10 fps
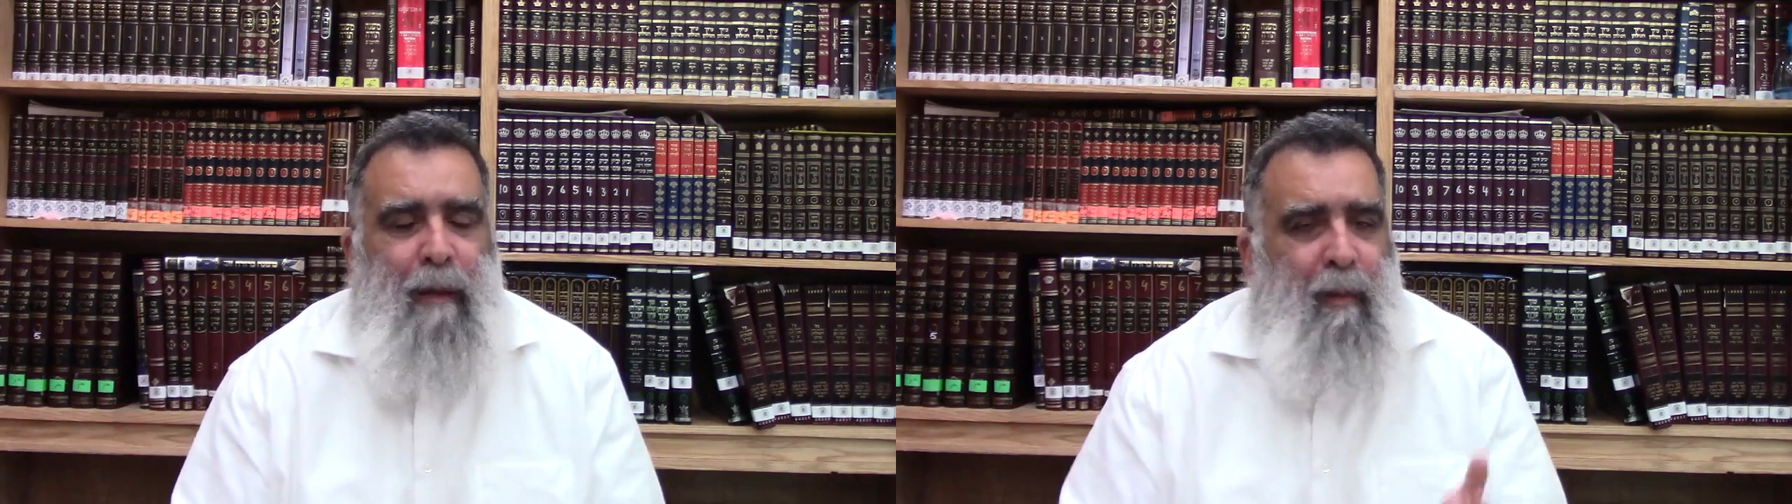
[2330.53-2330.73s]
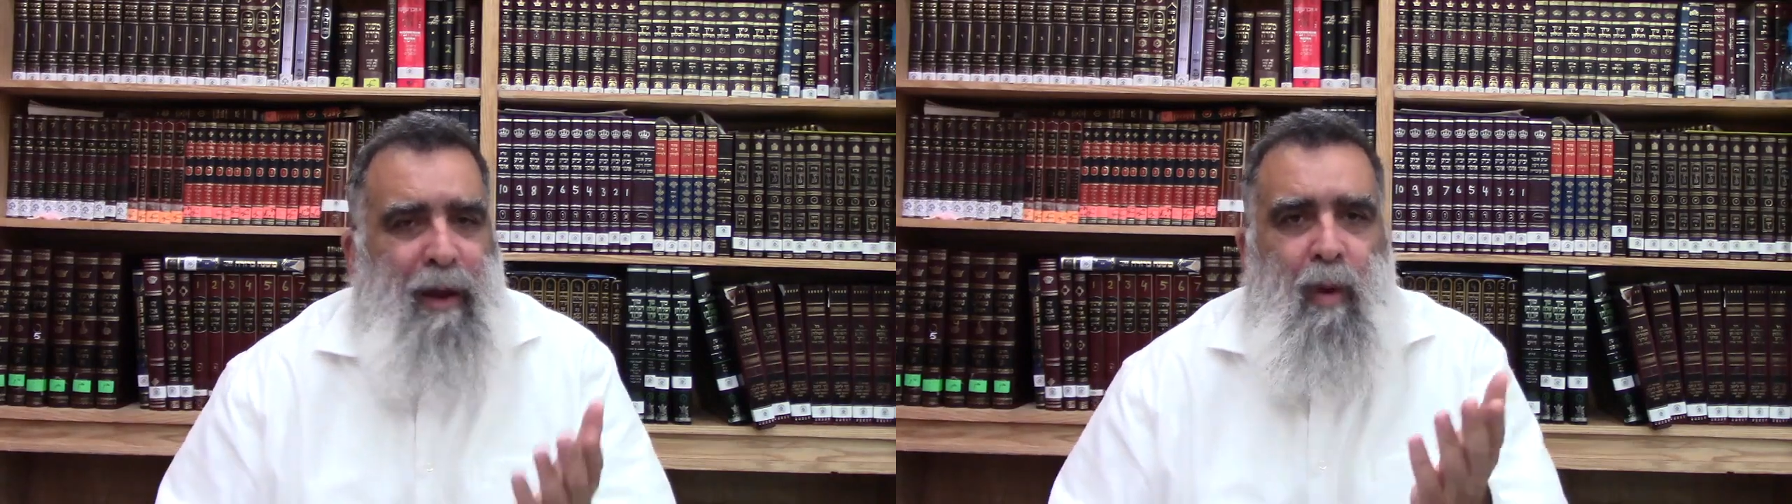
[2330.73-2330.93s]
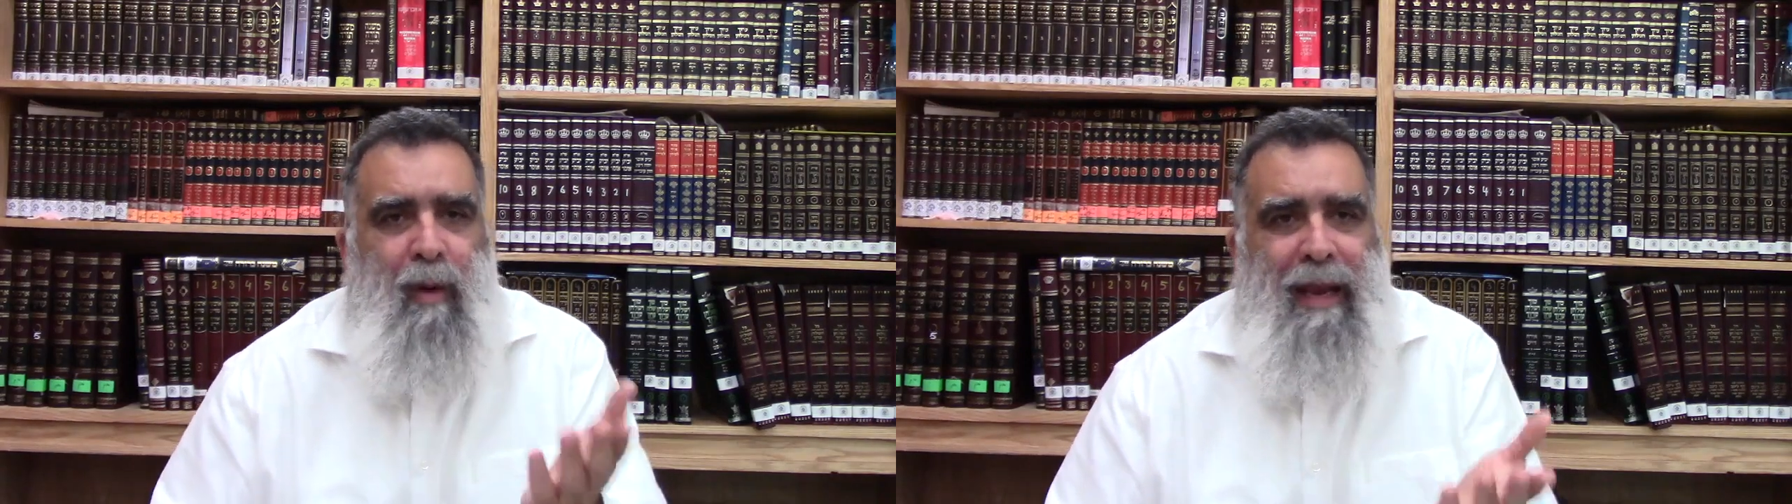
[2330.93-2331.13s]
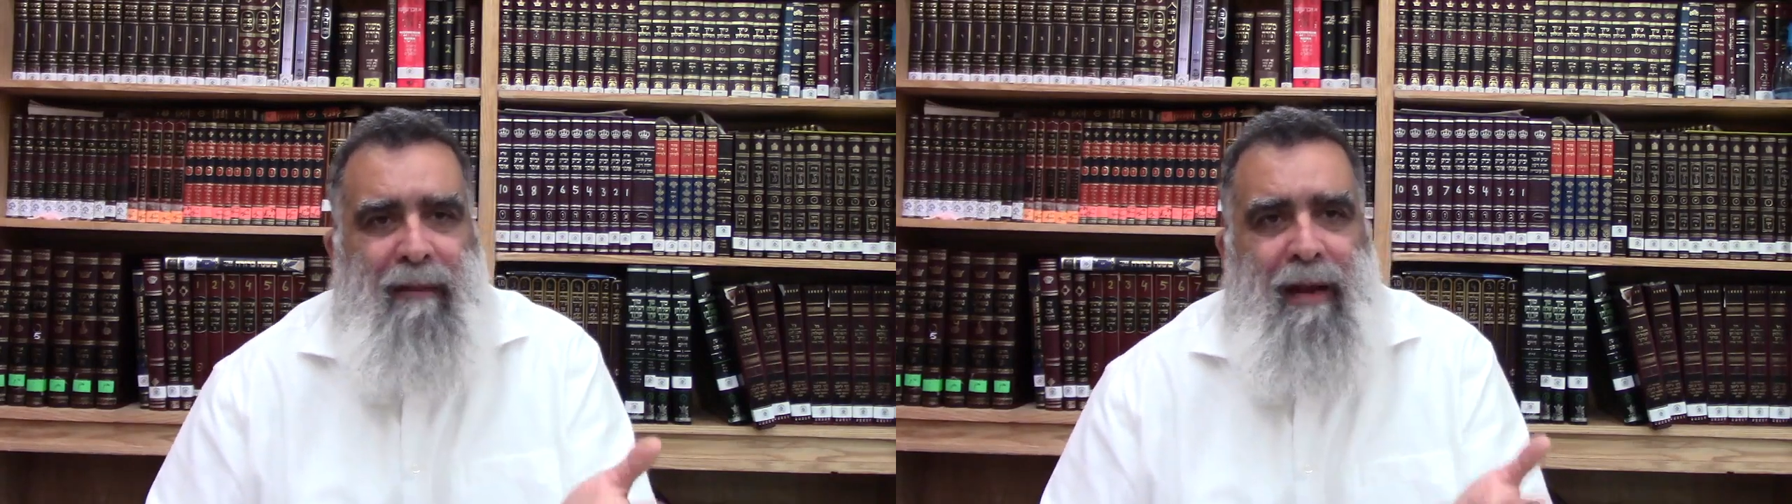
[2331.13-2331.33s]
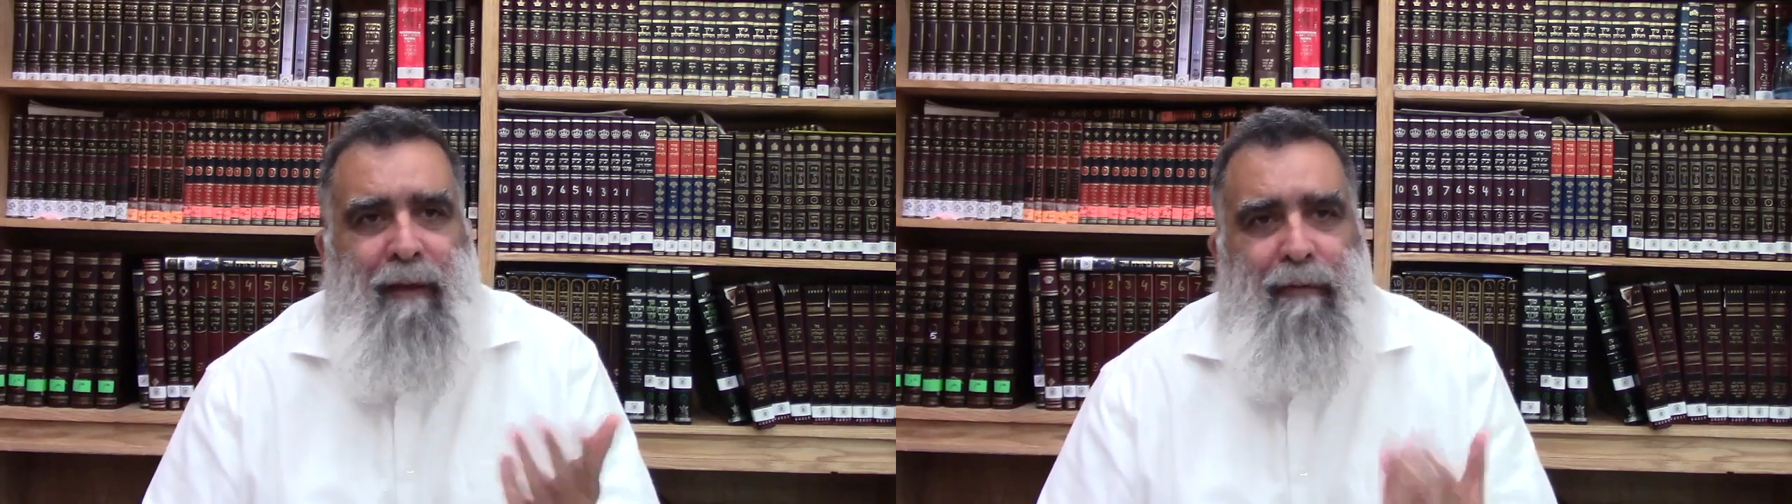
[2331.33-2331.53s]
What you were
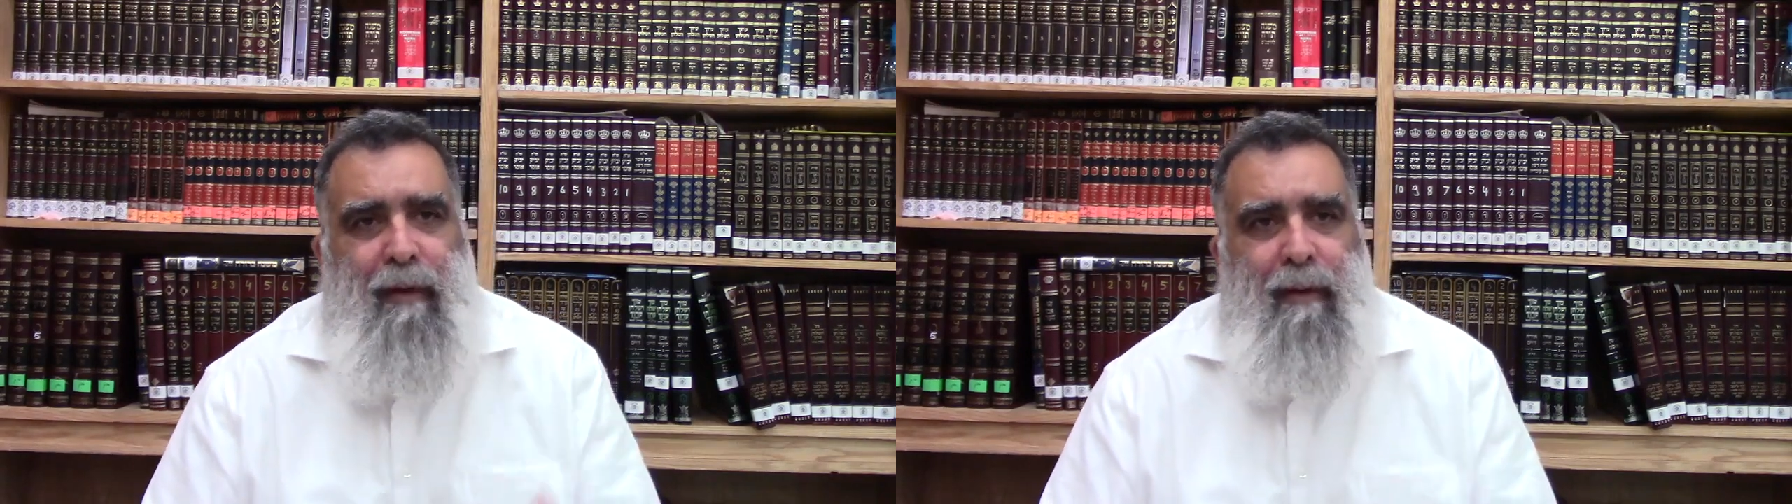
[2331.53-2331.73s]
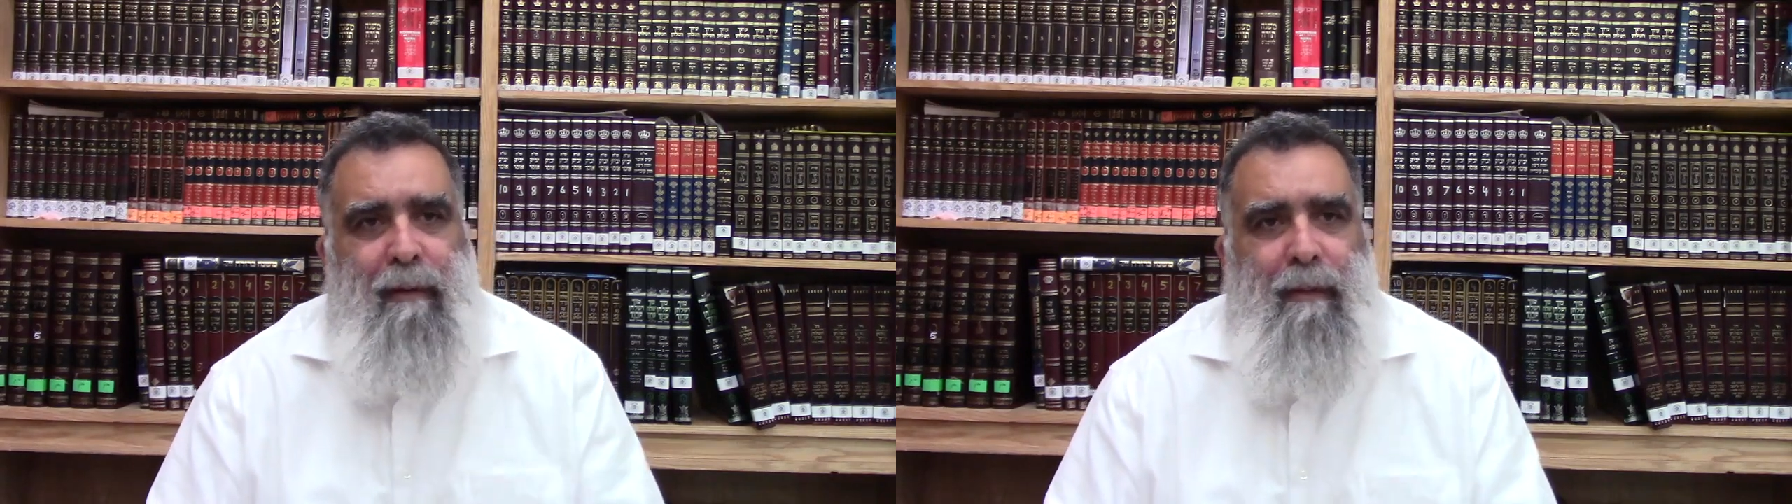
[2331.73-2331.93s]
giving it for?